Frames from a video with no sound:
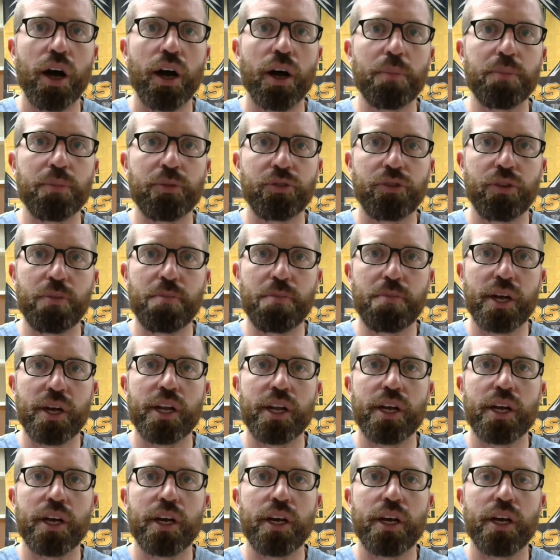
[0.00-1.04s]
submit
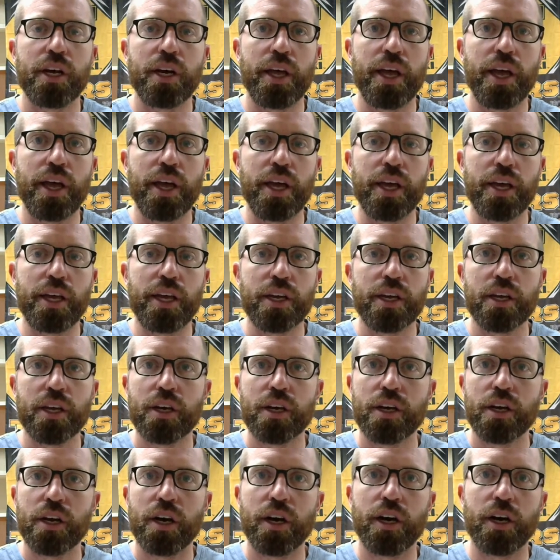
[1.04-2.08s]
a
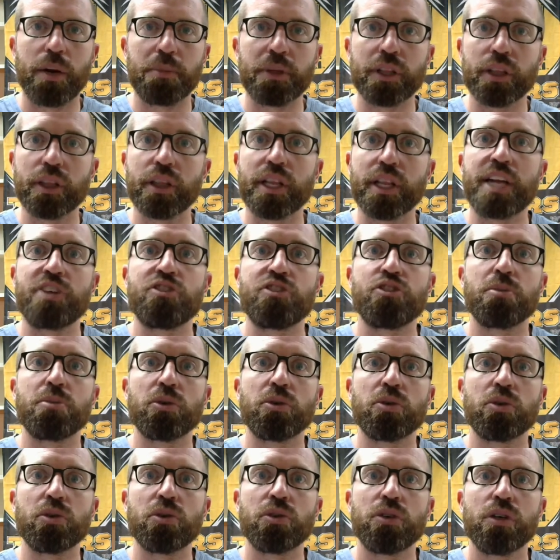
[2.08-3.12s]

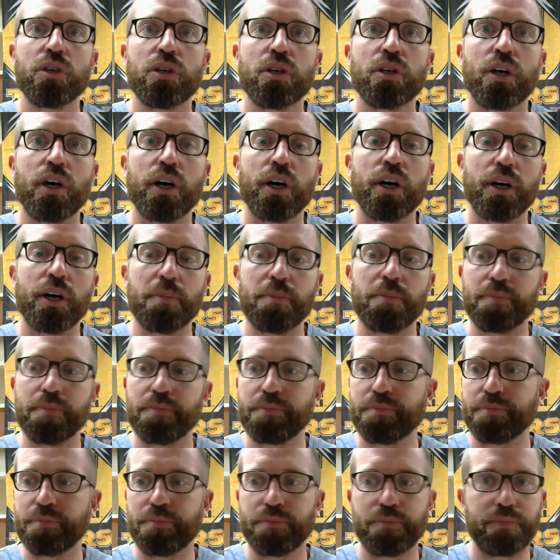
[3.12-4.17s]
legible
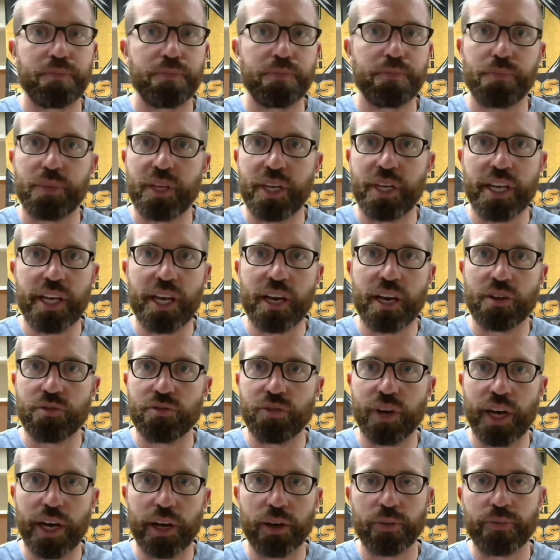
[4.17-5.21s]
PDF
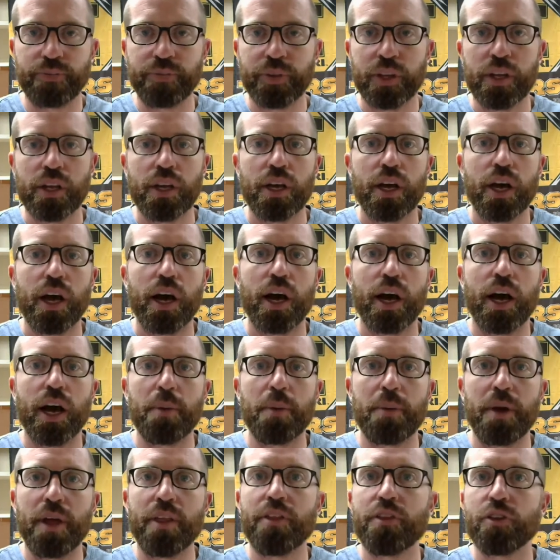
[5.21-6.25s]
file. And
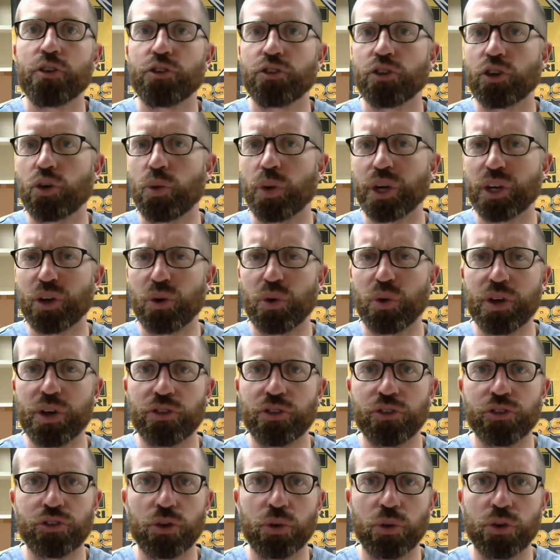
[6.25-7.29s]
then there's a quick quiz in
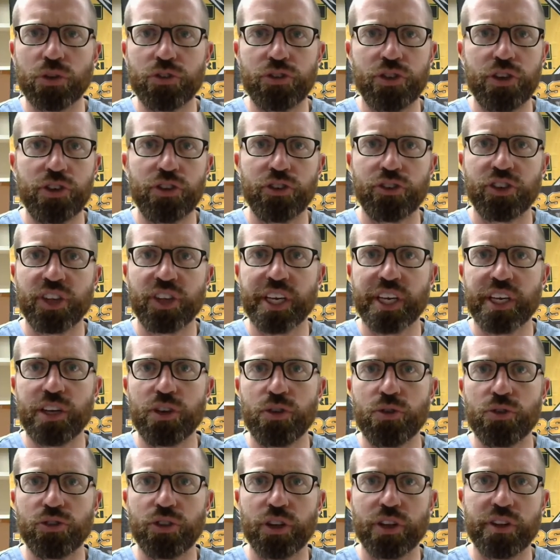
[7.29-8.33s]
Schoology just to get
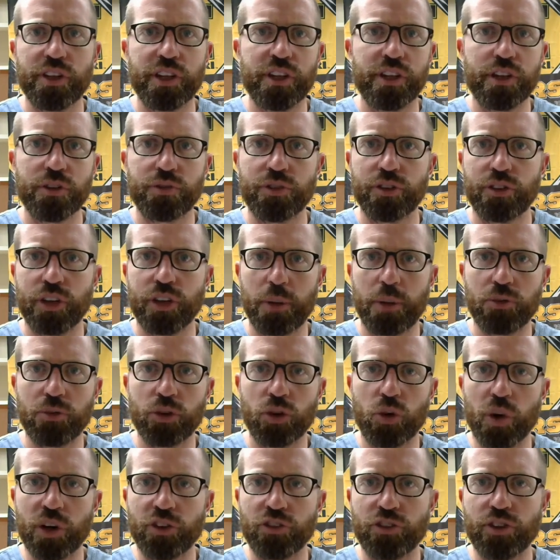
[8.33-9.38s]
used to the different types of
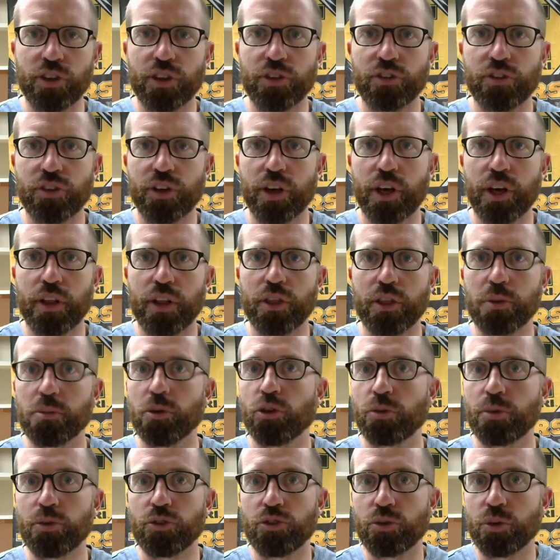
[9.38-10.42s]
questions. The
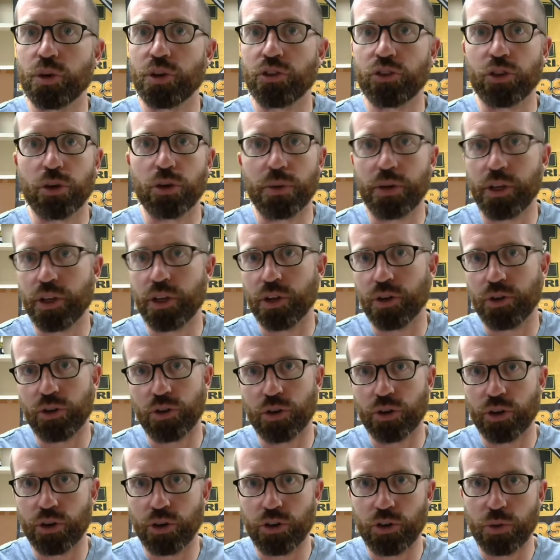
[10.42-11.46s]
multiple choice, so
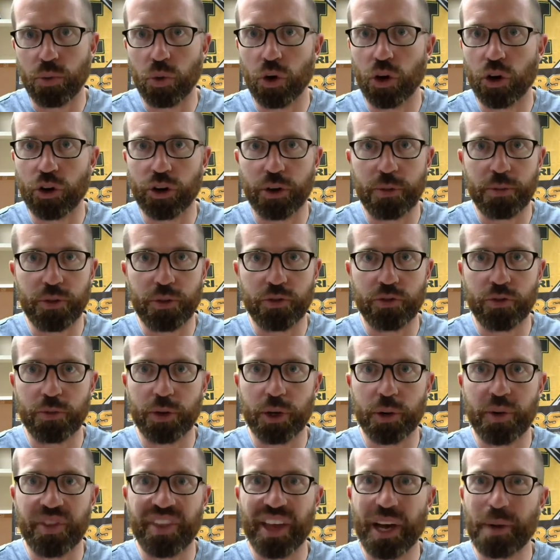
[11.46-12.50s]
you already be
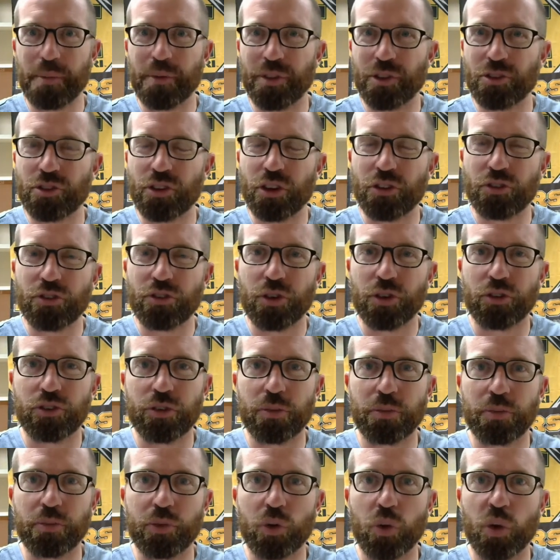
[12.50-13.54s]
familiar with that. But there's also
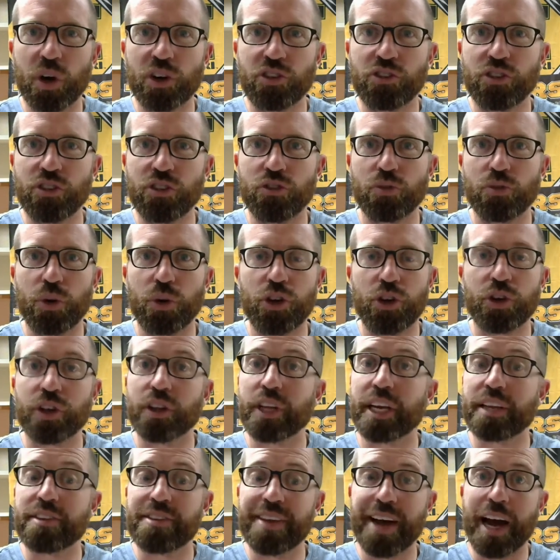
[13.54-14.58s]
some questions where you can
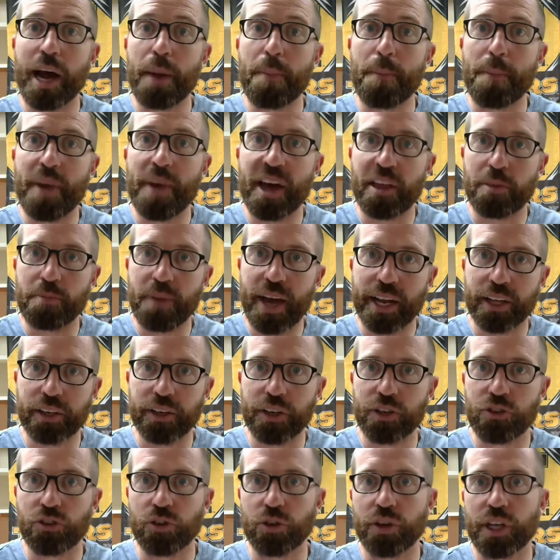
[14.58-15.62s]
like type
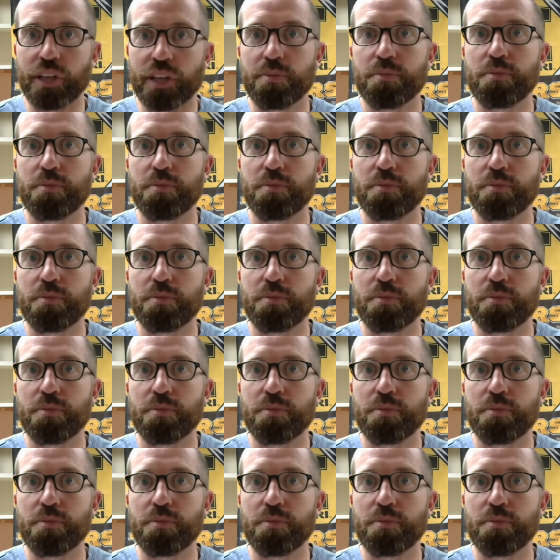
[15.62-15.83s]
mathematically, so like